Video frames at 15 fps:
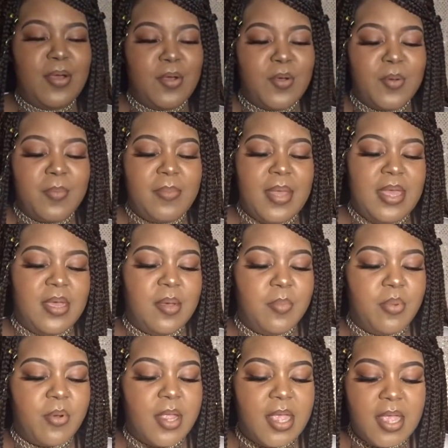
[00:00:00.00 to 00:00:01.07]
owned makeup
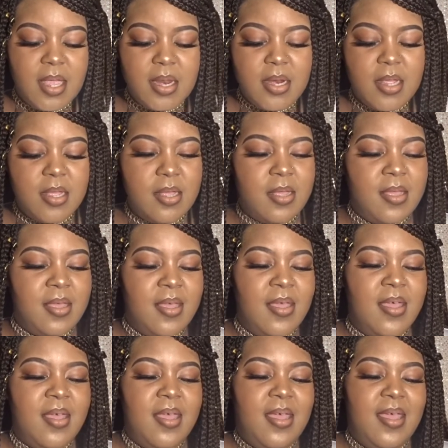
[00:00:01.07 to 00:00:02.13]
brand.
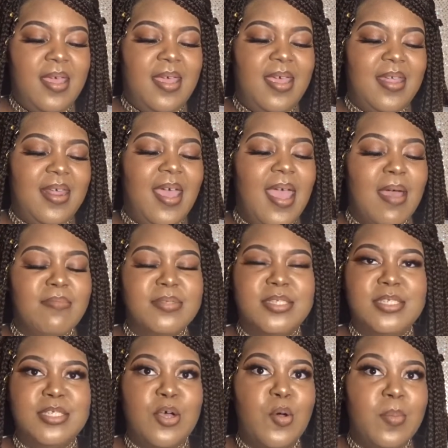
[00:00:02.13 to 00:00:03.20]
And they have
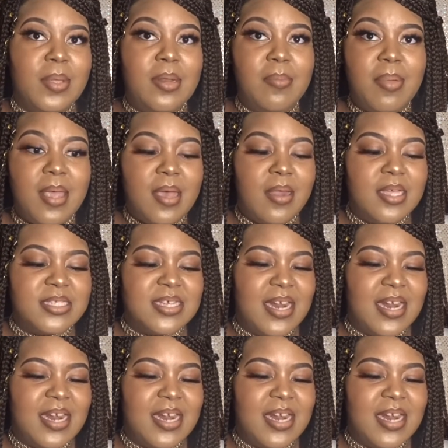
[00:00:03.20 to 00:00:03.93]
so many palettes.